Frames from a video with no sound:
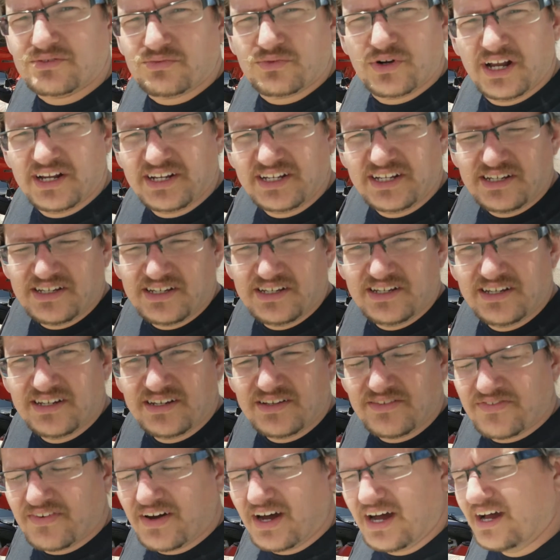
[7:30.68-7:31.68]
running
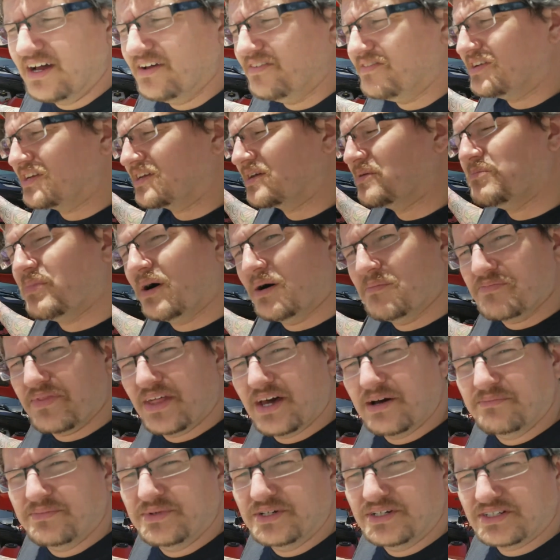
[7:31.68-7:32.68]
E85 he can bump
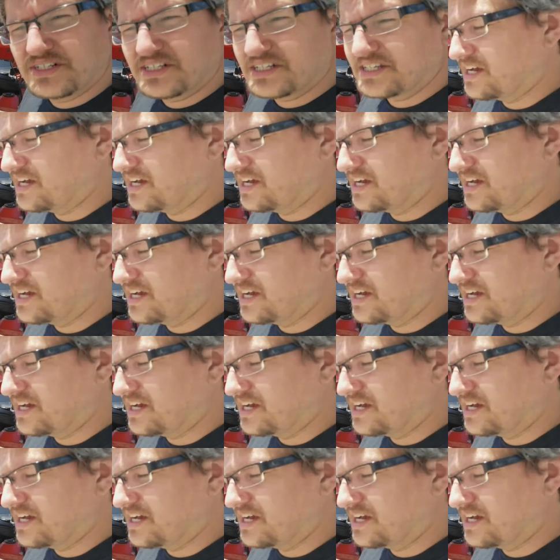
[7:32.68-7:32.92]
that boost